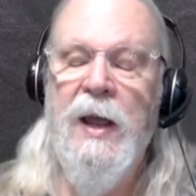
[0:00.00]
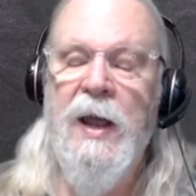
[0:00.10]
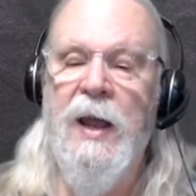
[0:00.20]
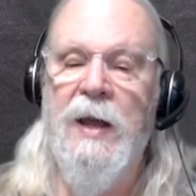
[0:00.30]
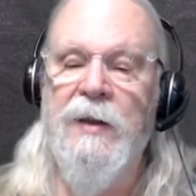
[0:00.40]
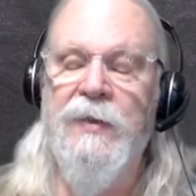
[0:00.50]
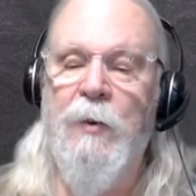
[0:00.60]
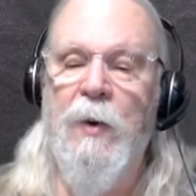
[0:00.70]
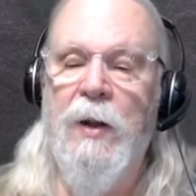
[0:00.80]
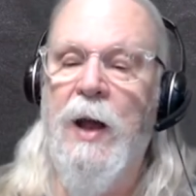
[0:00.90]
And I thought,
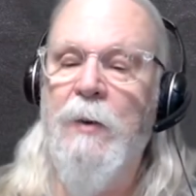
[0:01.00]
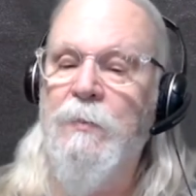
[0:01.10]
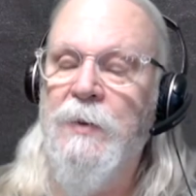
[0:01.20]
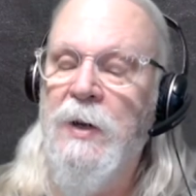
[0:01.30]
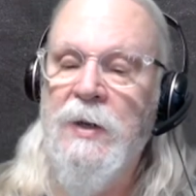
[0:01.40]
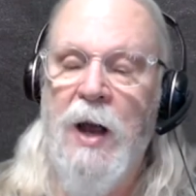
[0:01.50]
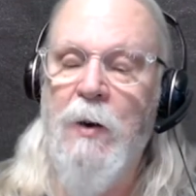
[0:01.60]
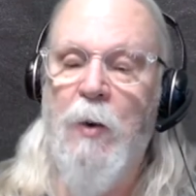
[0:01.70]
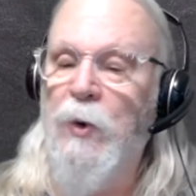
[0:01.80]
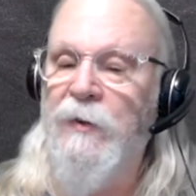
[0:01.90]
well, I
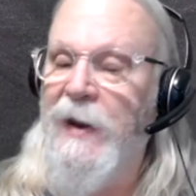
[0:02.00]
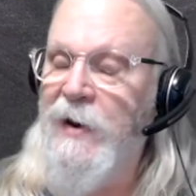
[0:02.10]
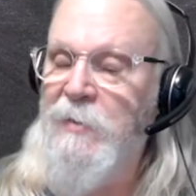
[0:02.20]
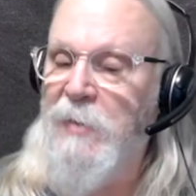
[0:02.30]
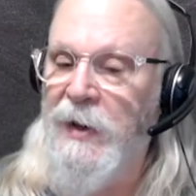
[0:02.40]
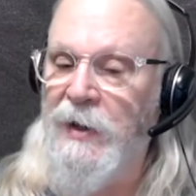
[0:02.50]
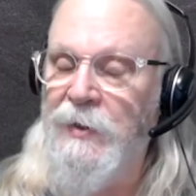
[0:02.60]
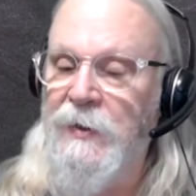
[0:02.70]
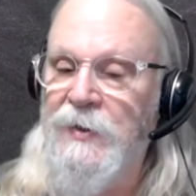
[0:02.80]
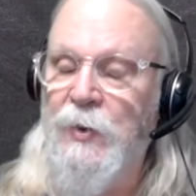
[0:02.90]
wonder if anybody can
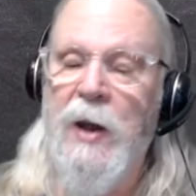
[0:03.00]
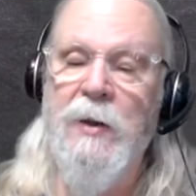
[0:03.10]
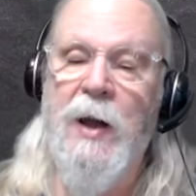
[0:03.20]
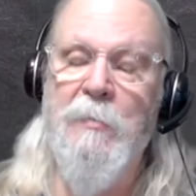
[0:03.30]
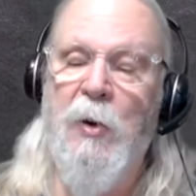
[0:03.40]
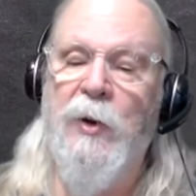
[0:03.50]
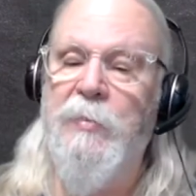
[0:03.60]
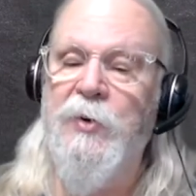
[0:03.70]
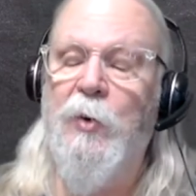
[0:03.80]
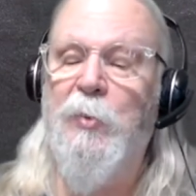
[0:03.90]
do this. So I pulled
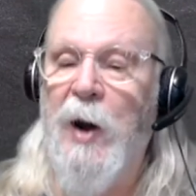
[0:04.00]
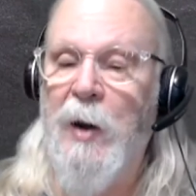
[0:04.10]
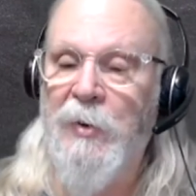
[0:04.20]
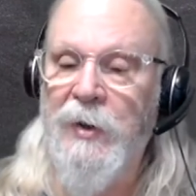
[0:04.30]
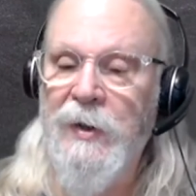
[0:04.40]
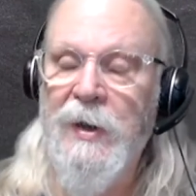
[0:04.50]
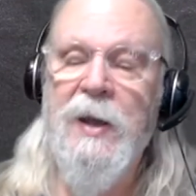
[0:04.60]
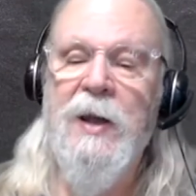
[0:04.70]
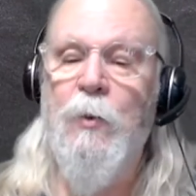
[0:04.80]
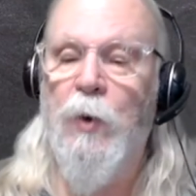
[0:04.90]
up your property
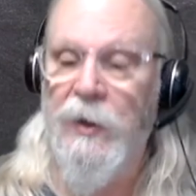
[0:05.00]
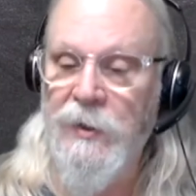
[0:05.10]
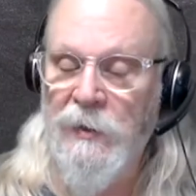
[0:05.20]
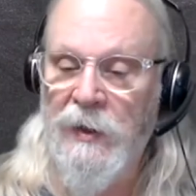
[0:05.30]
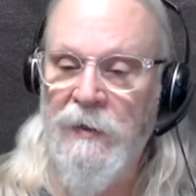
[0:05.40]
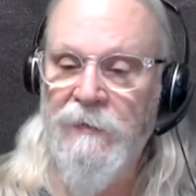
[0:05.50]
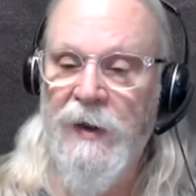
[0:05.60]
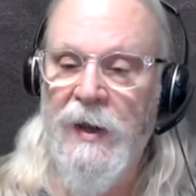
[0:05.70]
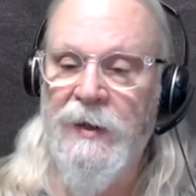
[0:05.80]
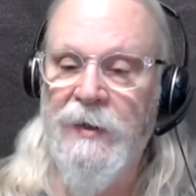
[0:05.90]
where you live,
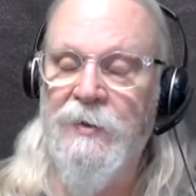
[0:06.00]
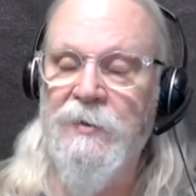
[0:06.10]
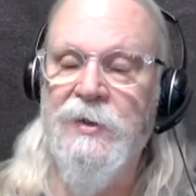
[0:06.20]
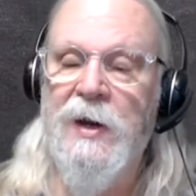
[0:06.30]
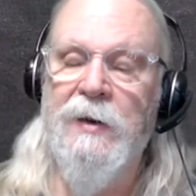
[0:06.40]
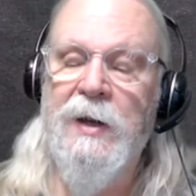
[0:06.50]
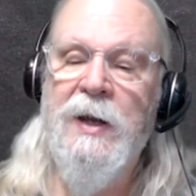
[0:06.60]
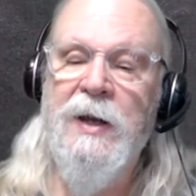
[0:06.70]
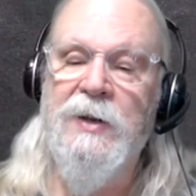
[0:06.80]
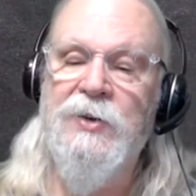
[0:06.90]
and it turns out
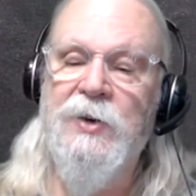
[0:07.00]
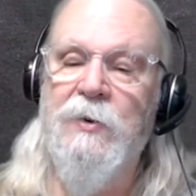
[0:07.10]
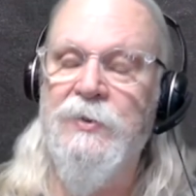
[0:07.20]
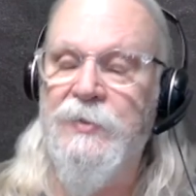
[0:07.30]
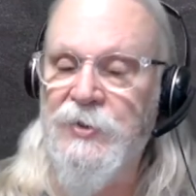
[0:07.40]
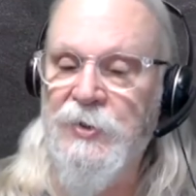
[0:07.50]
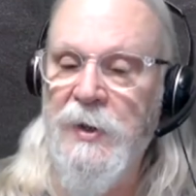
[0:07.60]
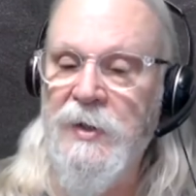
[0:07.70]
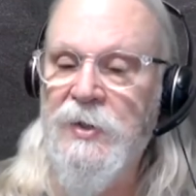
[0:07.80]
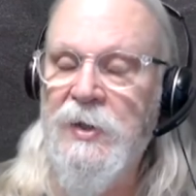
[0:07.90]
it shows the
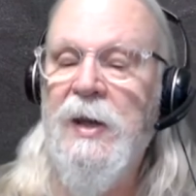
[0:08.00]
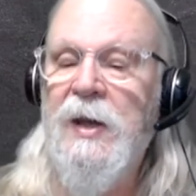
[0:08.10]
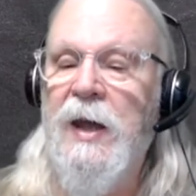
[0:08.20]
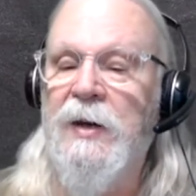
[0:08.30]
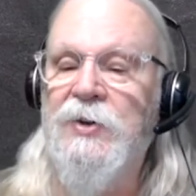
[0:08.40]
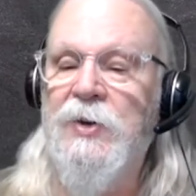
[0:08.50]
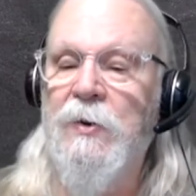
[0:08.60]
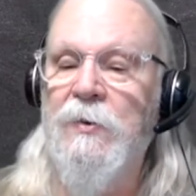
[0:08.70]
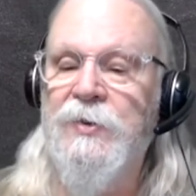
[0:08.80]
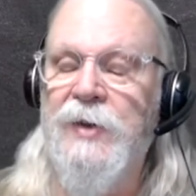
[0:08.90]
streets and it
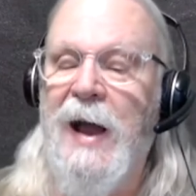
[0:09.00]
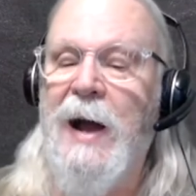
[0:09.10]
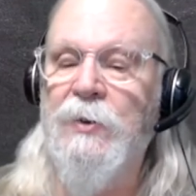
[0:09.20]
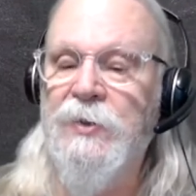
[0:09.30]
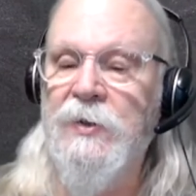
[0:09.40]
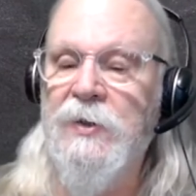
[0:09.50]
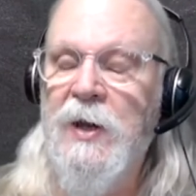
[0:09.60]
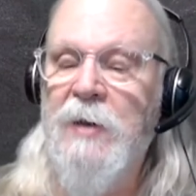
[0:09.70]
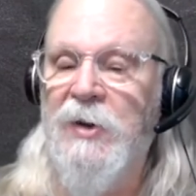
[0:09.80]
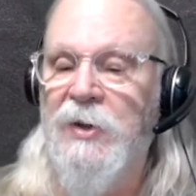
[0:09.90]
shows the houses,
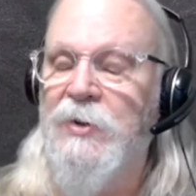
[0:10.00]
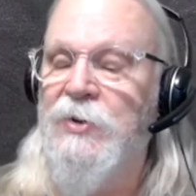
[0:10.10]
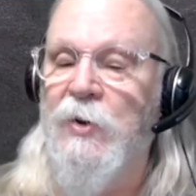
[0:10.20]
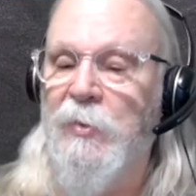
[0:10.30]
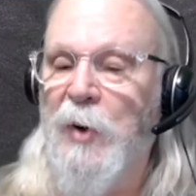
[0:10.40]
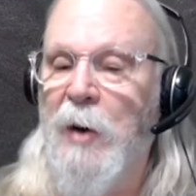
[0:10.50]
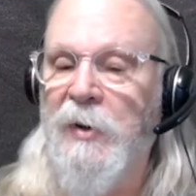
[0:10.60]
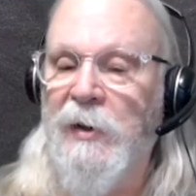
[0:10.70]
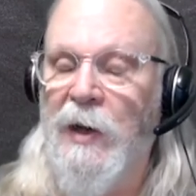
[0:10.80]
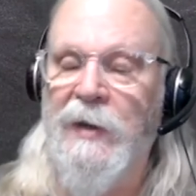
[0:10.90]
but it doesn't show the
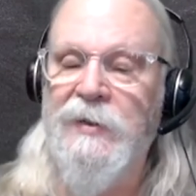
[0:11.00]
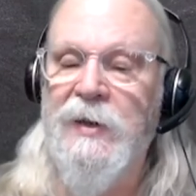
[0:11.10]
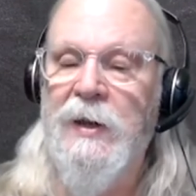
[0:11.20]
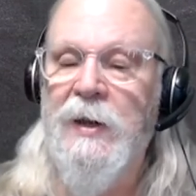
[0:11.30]
property lines.